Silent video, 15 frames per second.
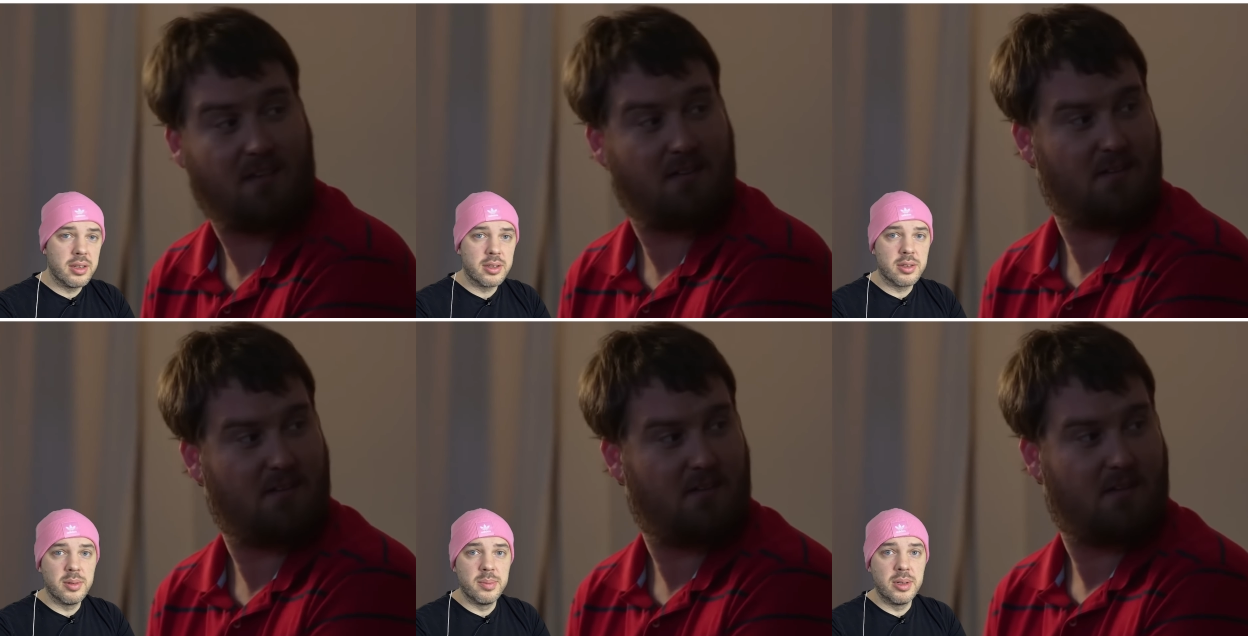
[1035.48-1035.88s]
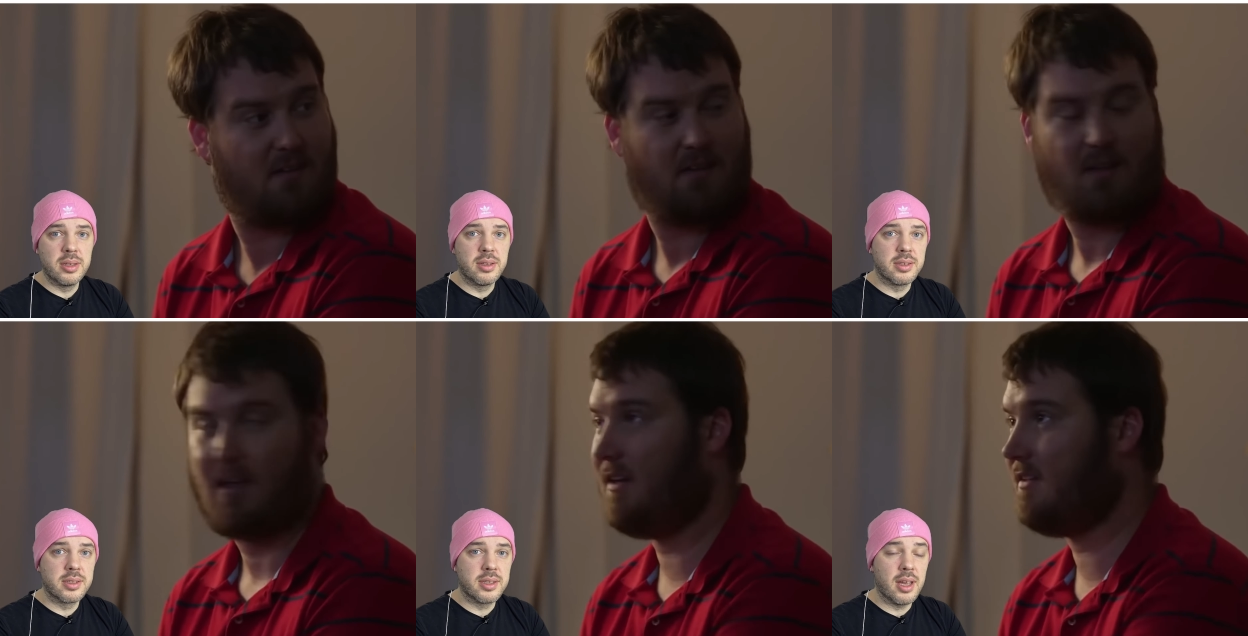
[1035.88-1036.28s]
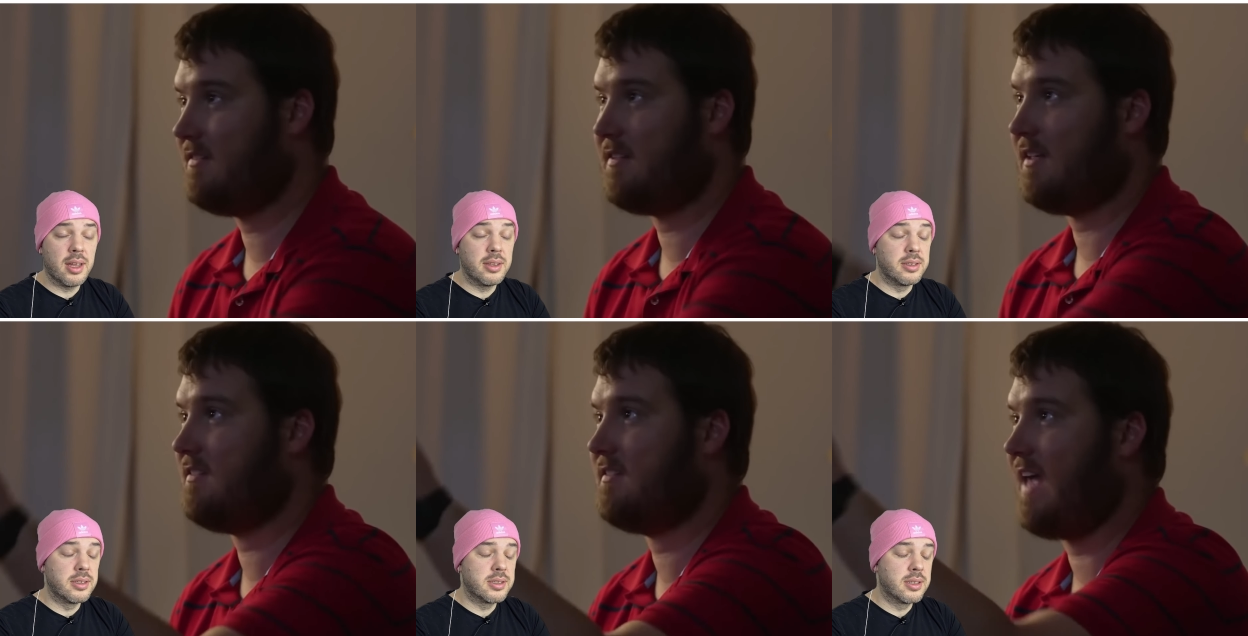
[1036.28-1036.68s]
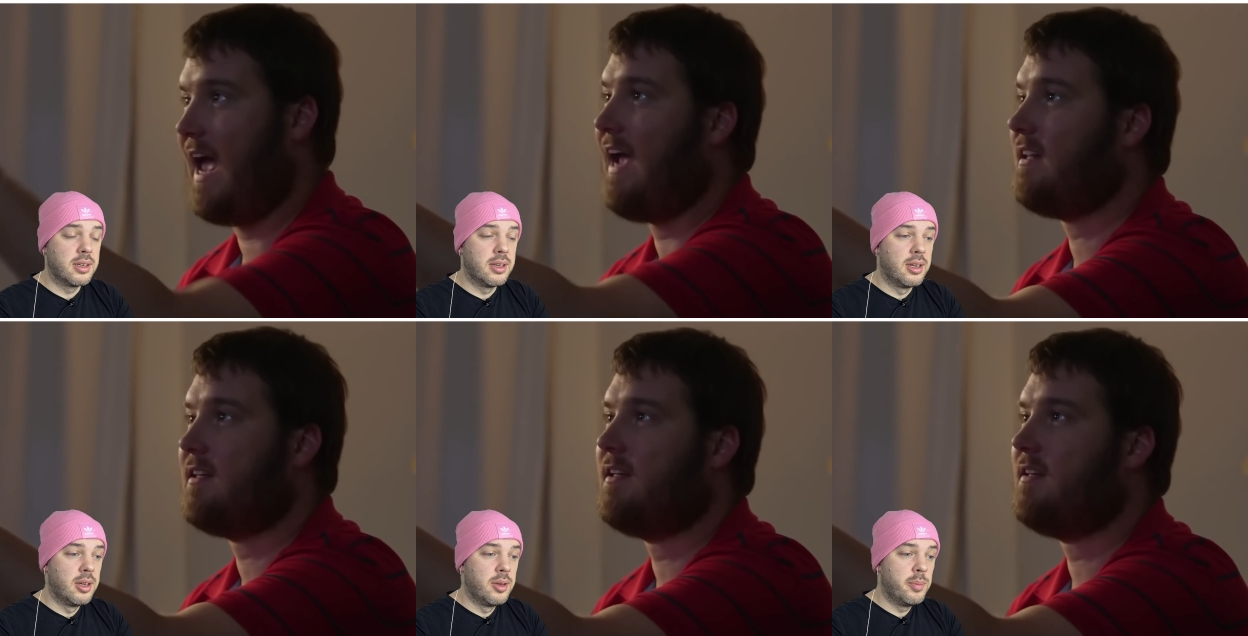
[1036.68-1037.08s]
Speaker 1: to meet the standards.
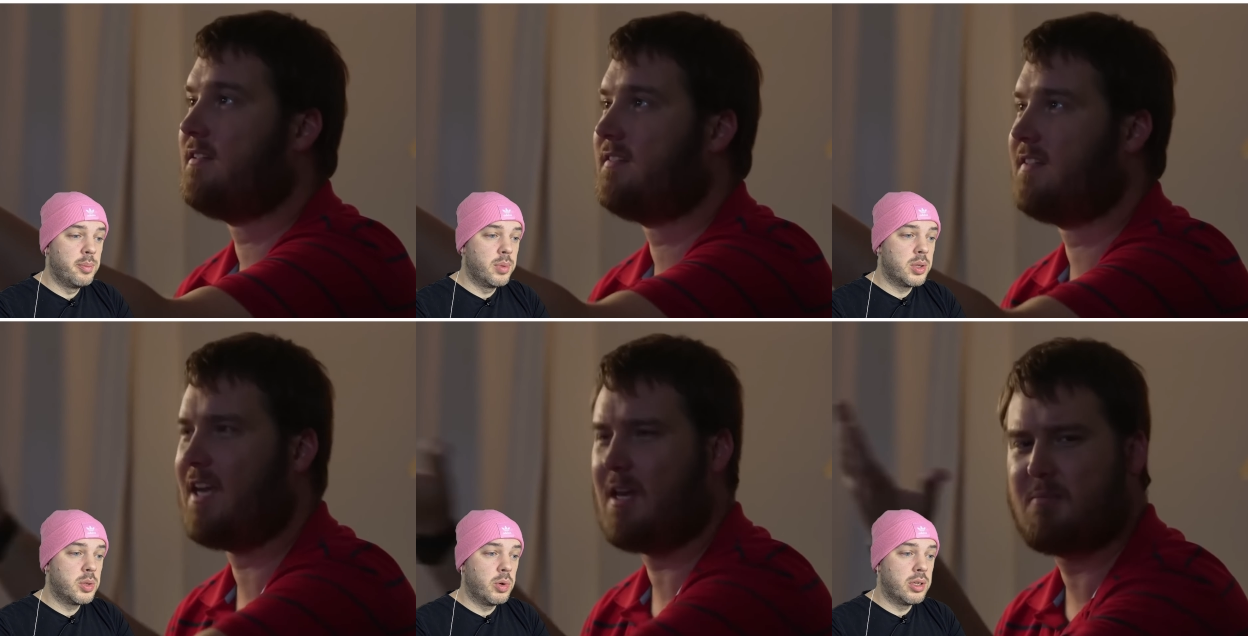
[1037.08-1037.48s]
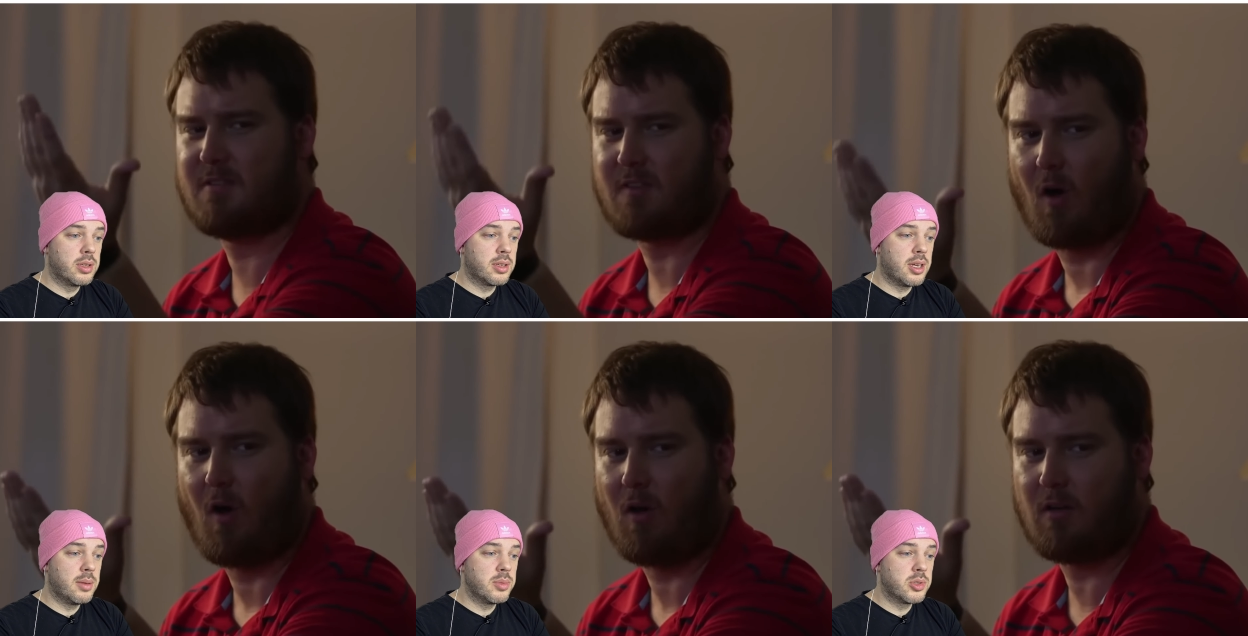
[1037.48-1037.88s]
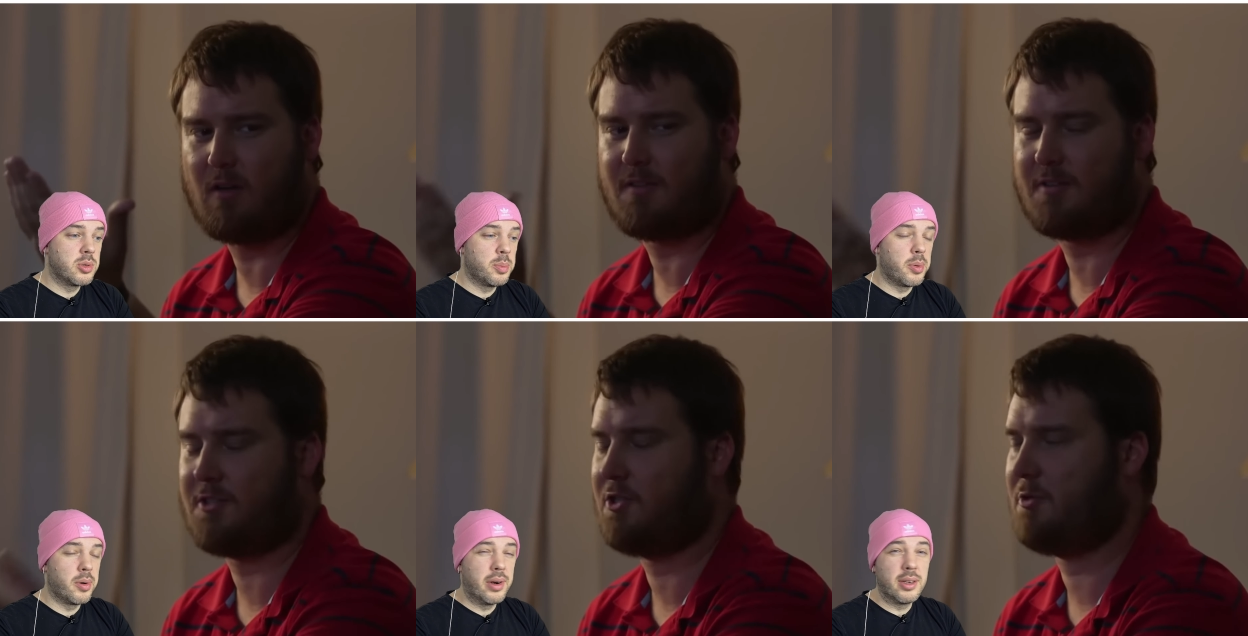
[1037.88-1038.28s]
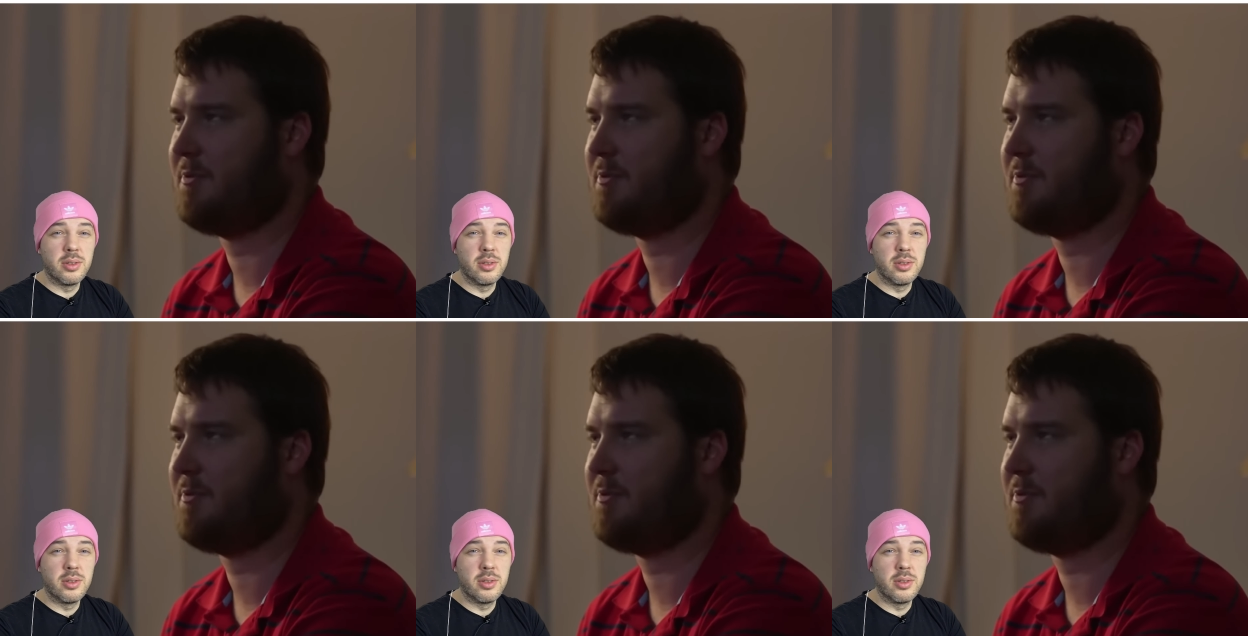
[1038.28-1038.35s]
But when it comes to Pareto